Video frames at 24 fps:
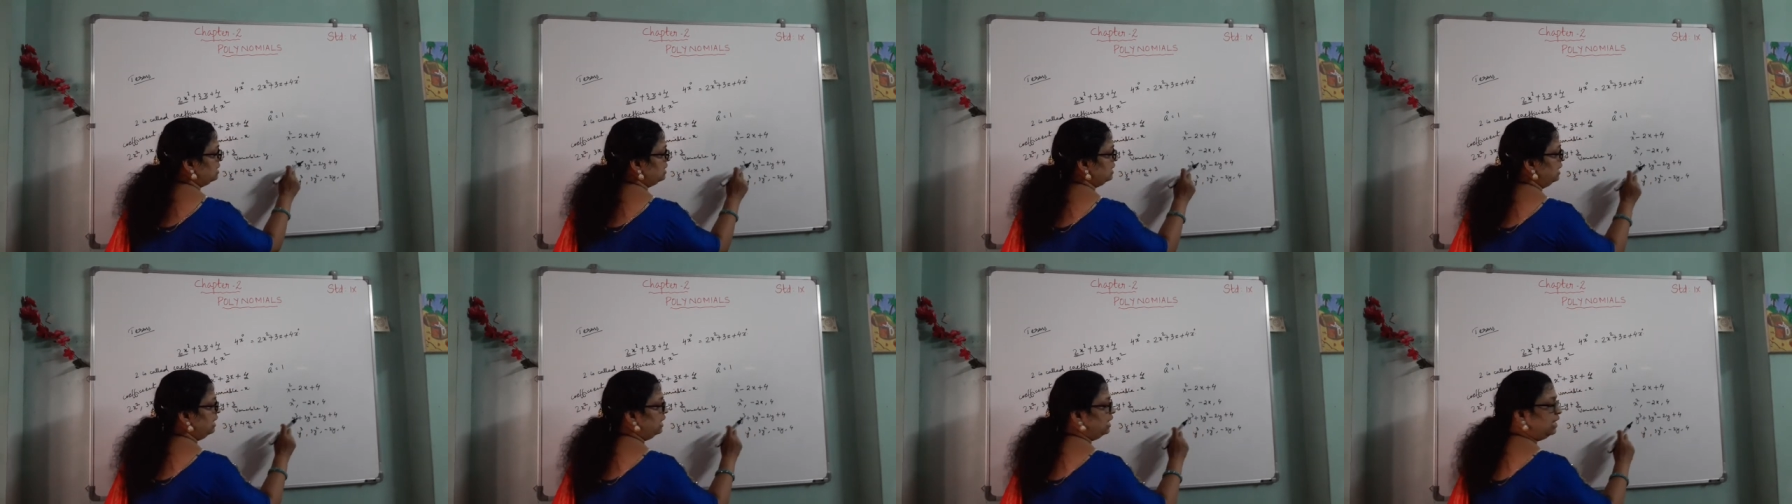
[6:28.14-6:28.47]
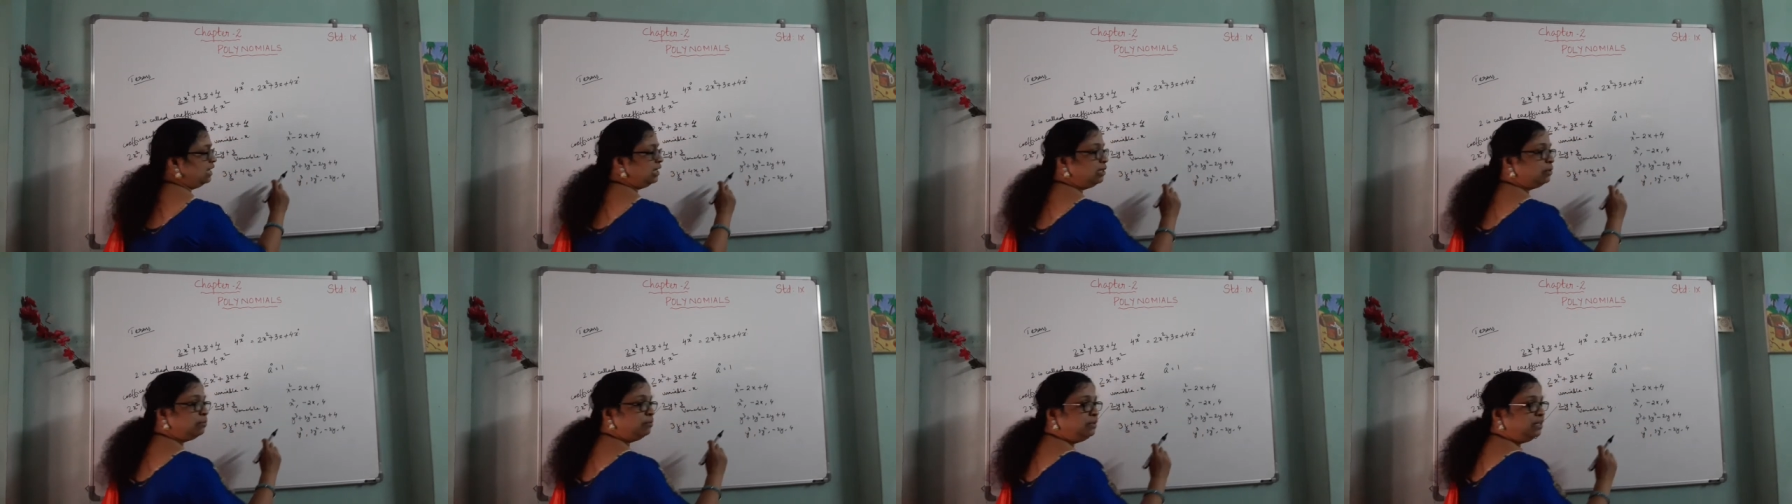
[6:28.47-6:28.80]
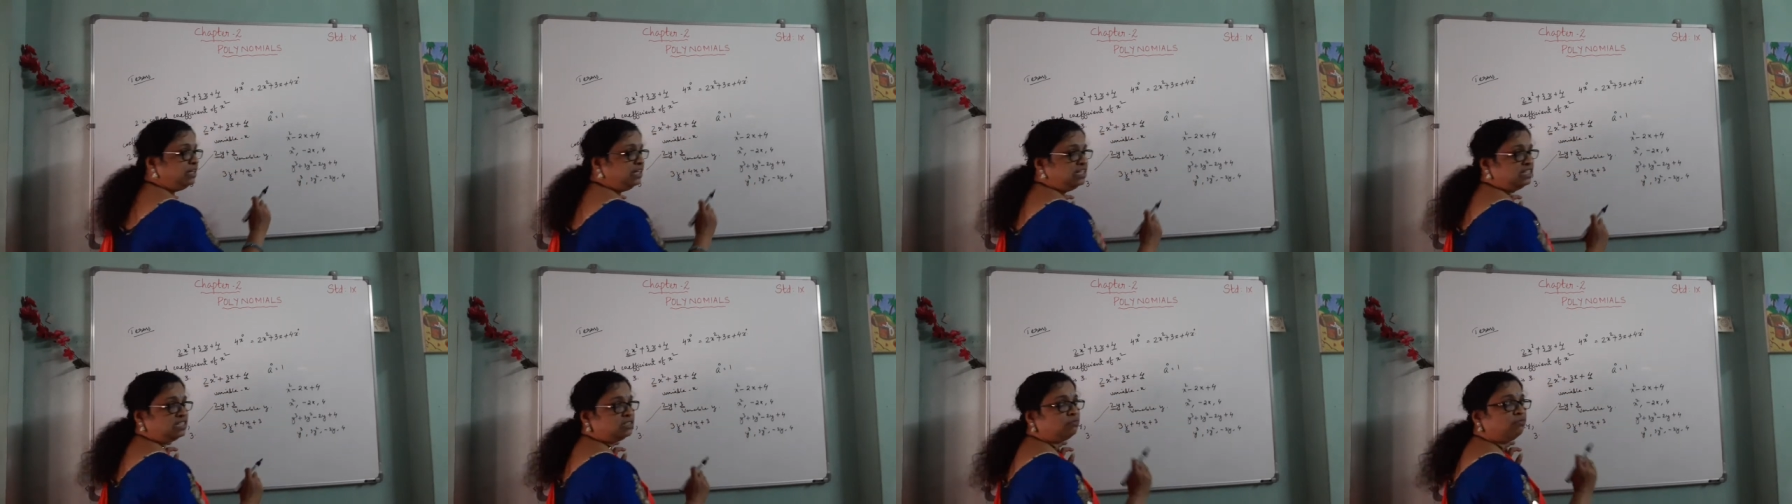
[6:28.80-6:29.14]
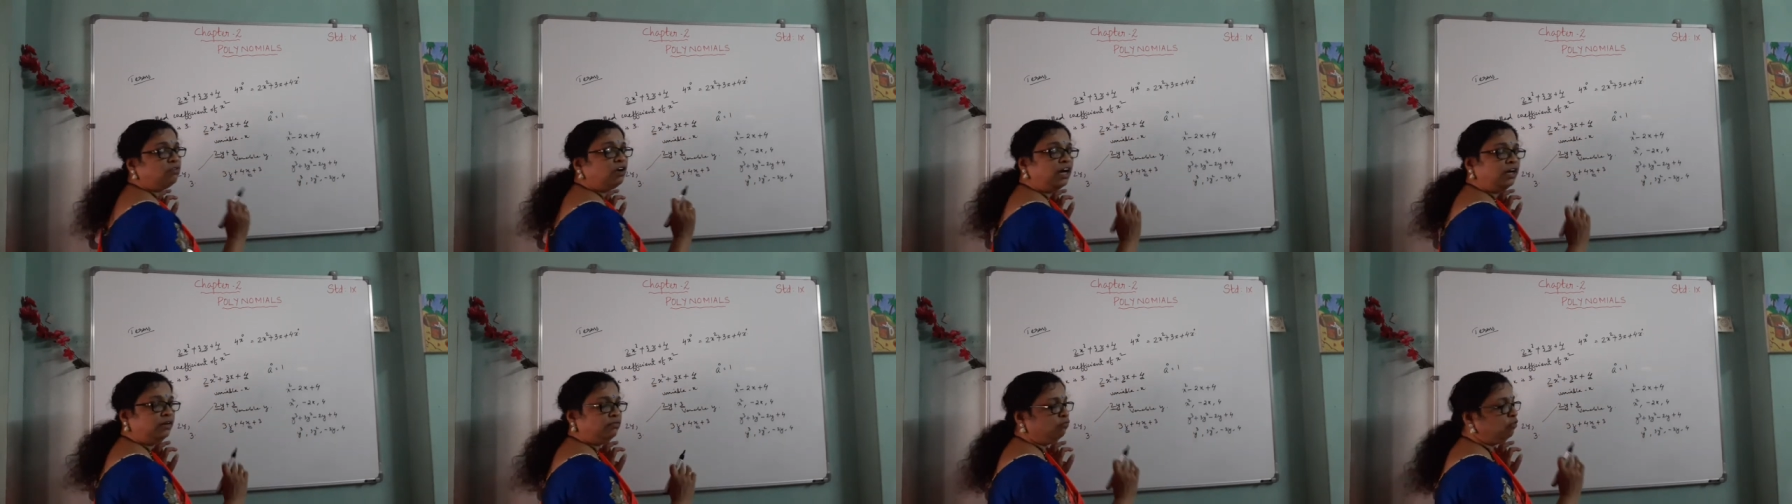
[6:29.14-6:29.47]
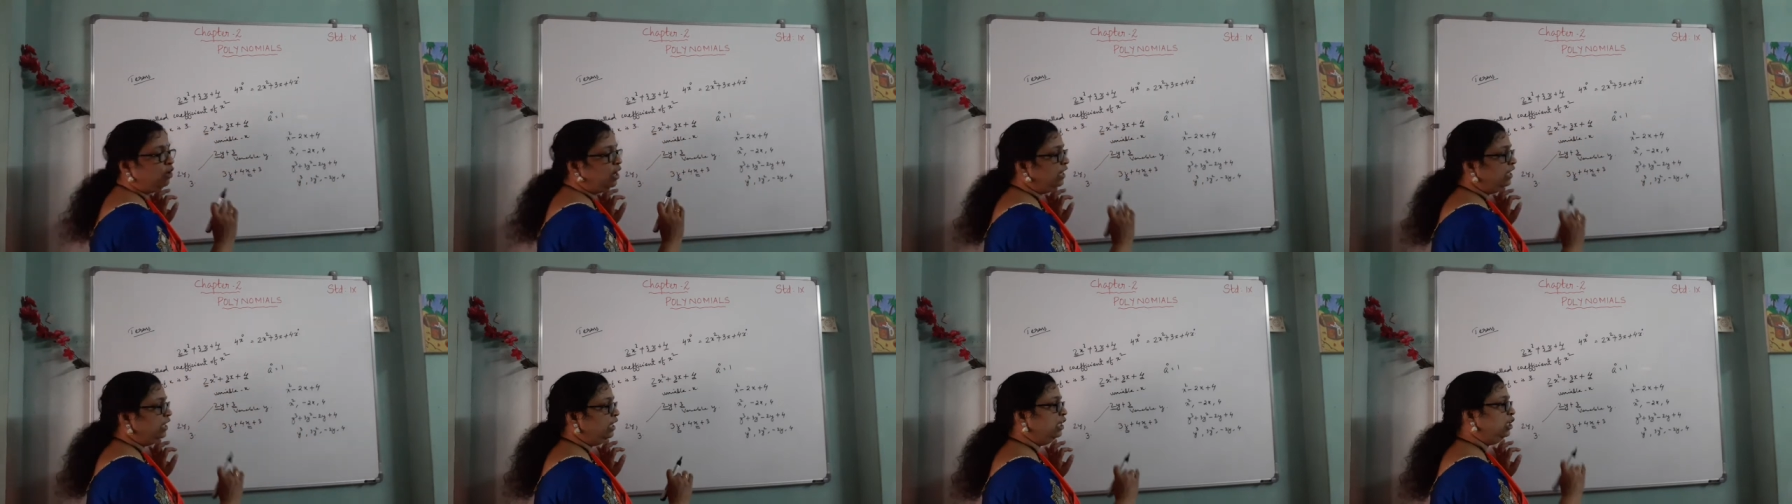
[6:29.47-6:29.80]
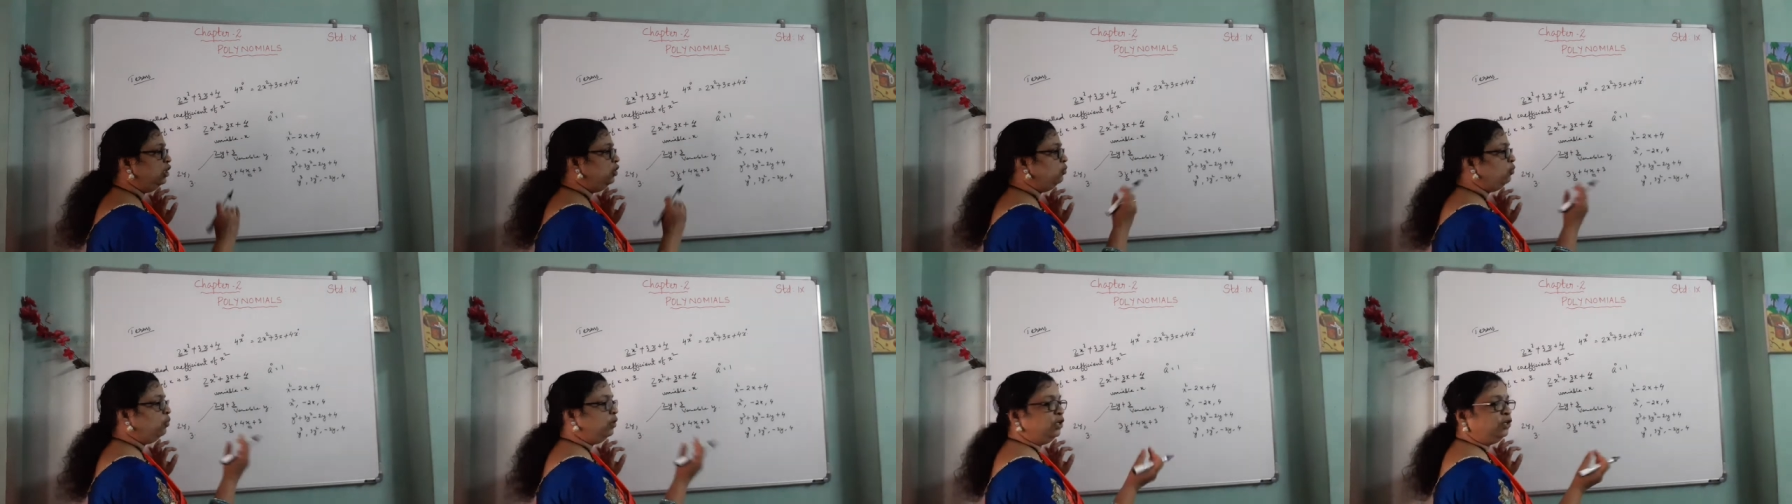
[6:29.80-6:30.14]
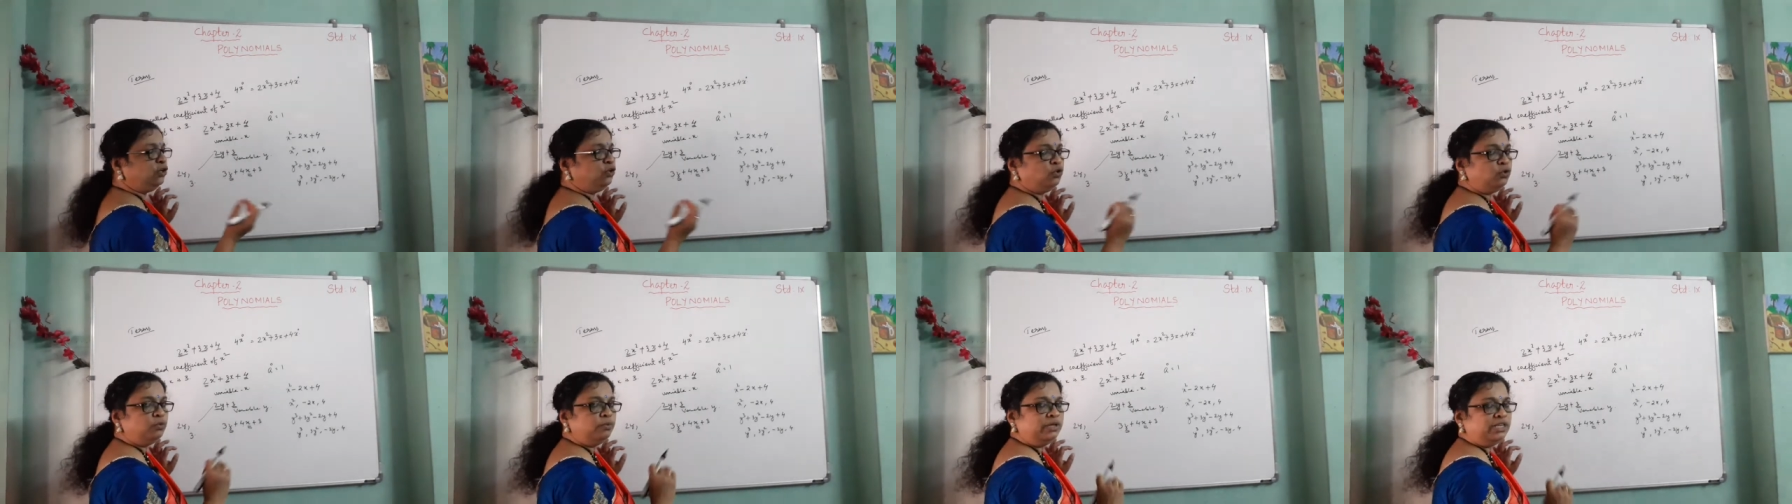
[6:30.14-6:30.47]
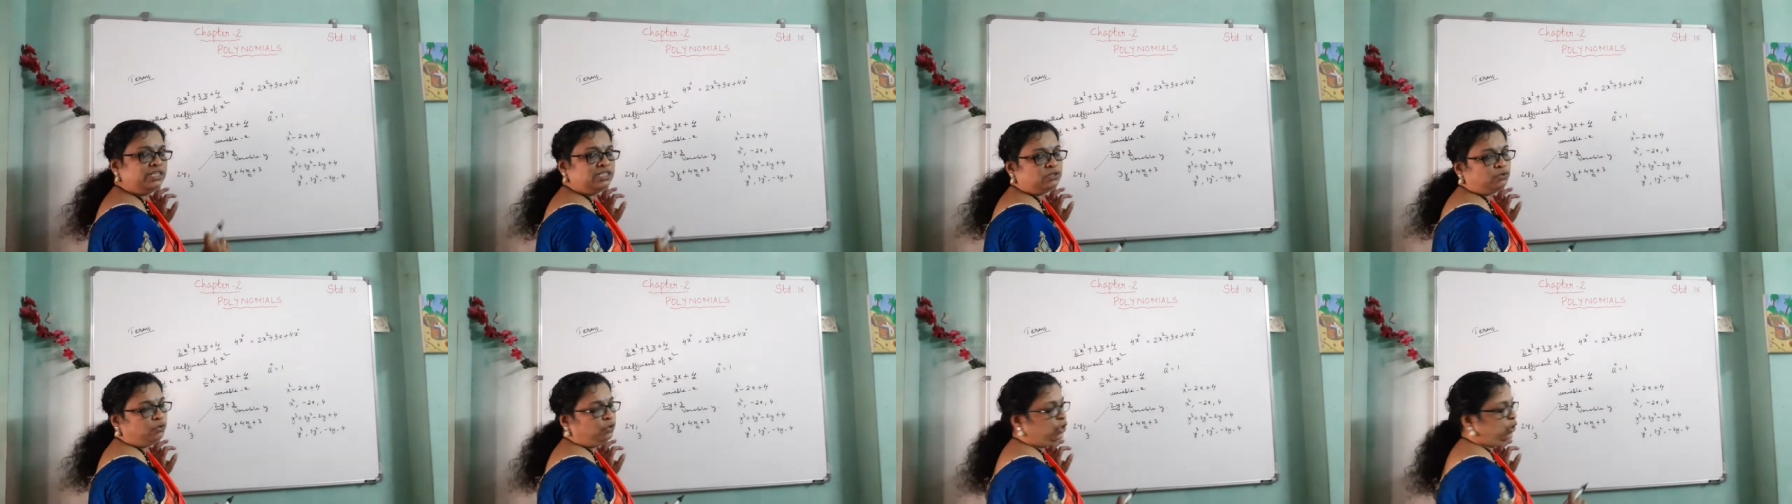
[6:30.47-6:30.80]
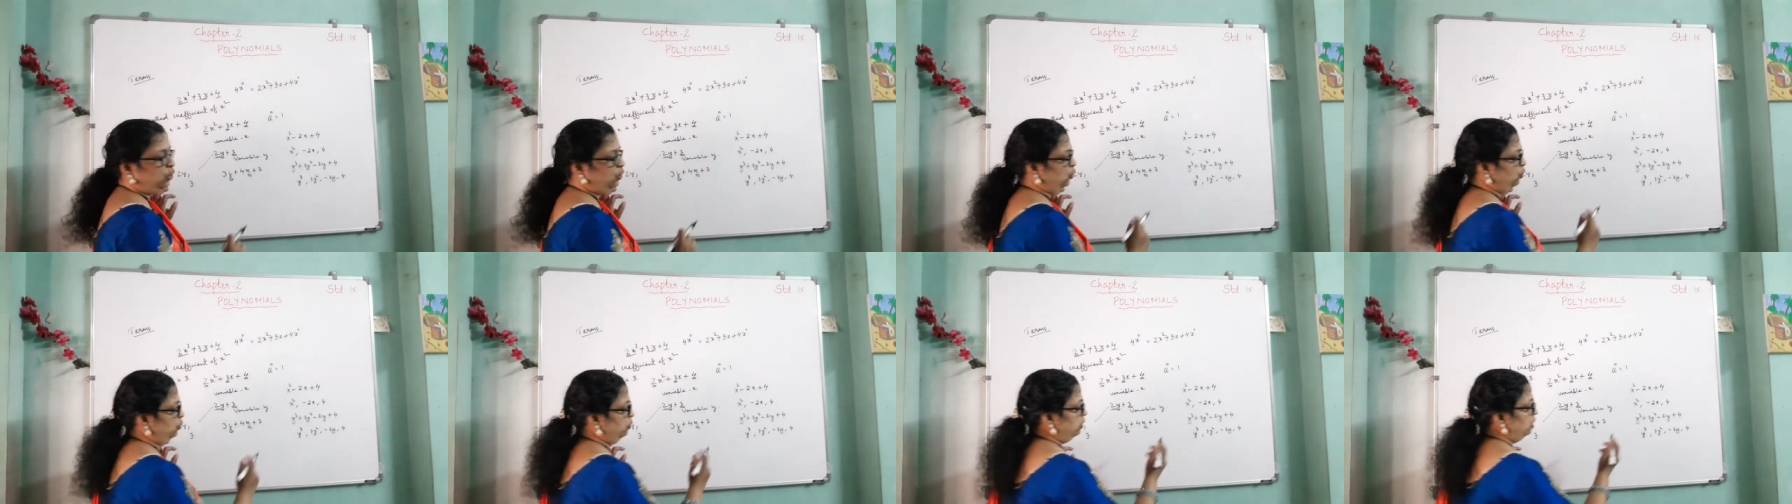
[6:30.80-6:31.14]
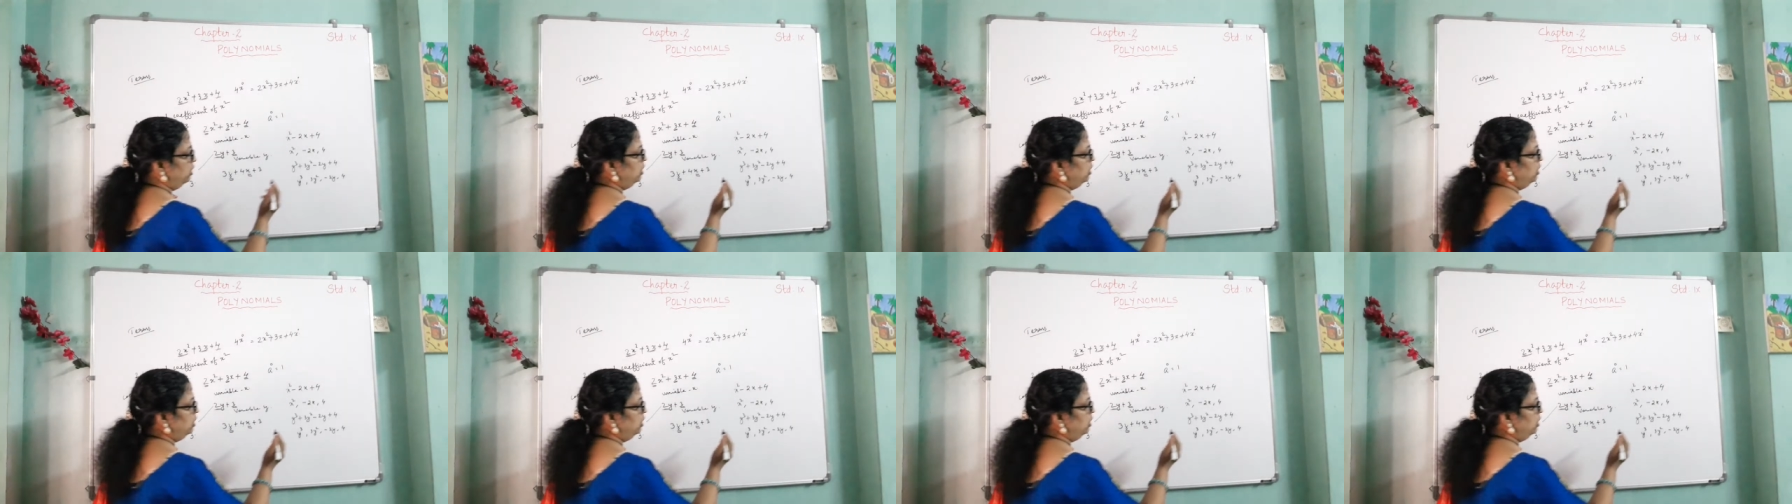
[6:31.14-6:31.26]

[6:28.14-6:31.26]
there, it means 1. 1 into y cube is y cube.